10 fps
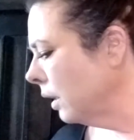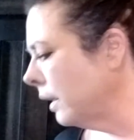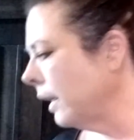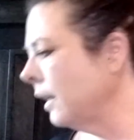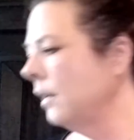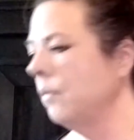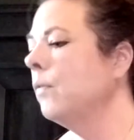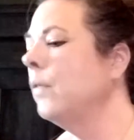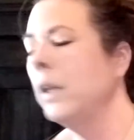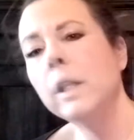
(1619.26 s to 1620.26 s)
They
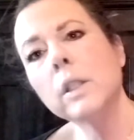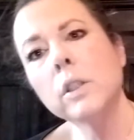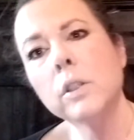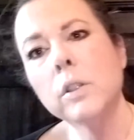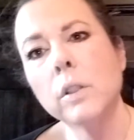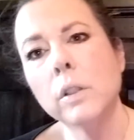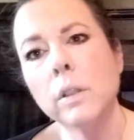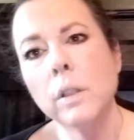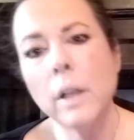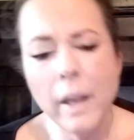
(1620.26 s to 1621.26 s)
finish
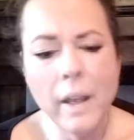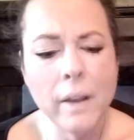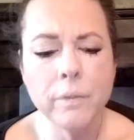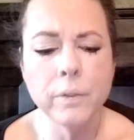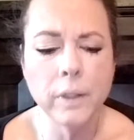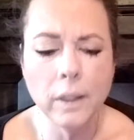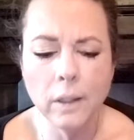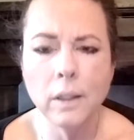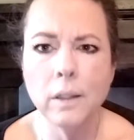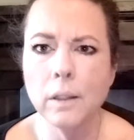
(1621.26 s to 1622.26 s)
every
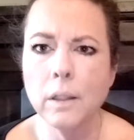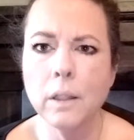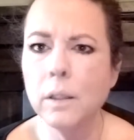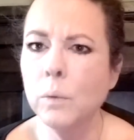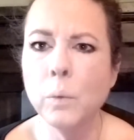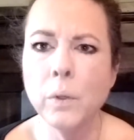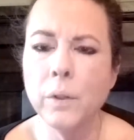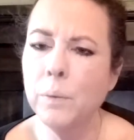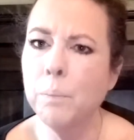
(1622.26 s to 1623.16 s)
look with